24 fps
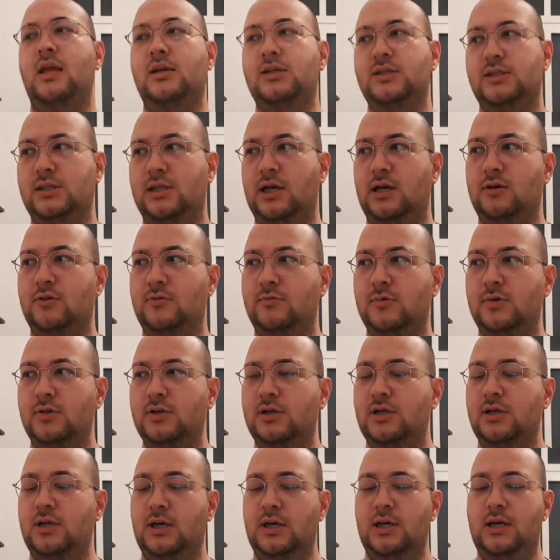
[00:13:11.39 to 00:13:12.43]

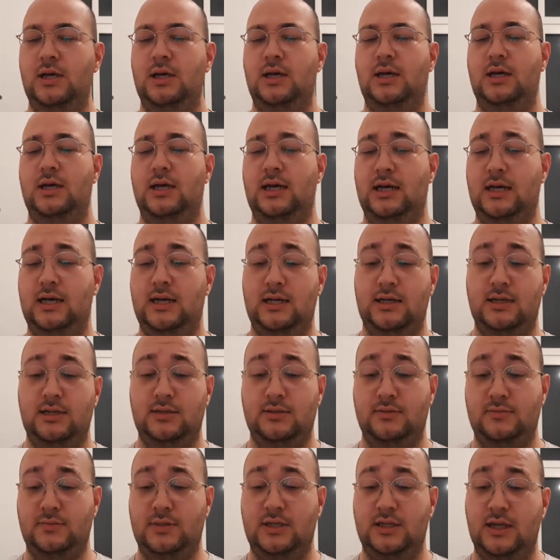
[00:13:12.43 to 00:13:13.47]
So,
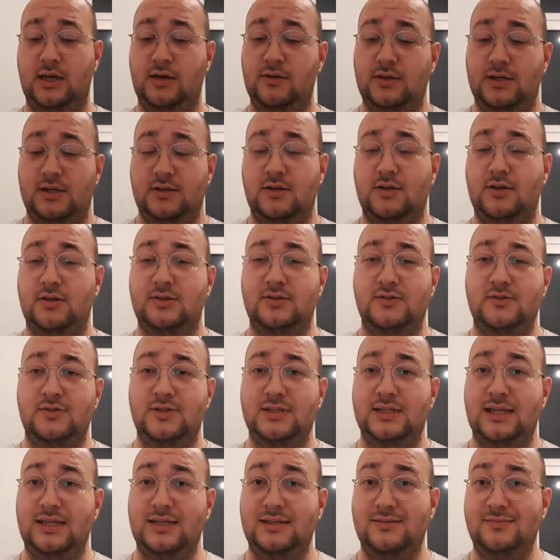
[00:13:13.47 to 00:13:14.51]
uh, you know, I, I, sort
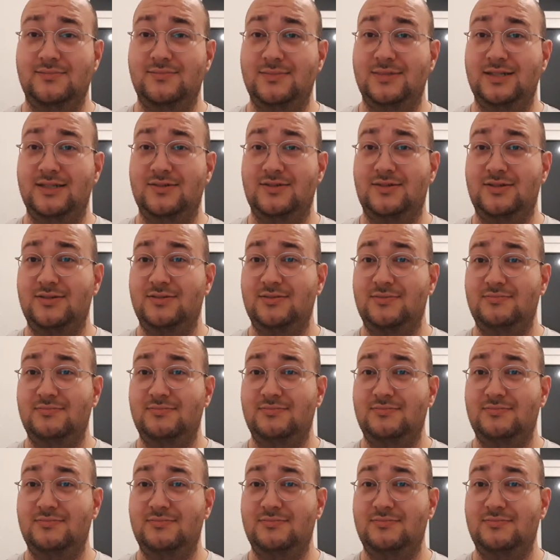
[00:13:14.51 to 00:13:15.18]
of said, look,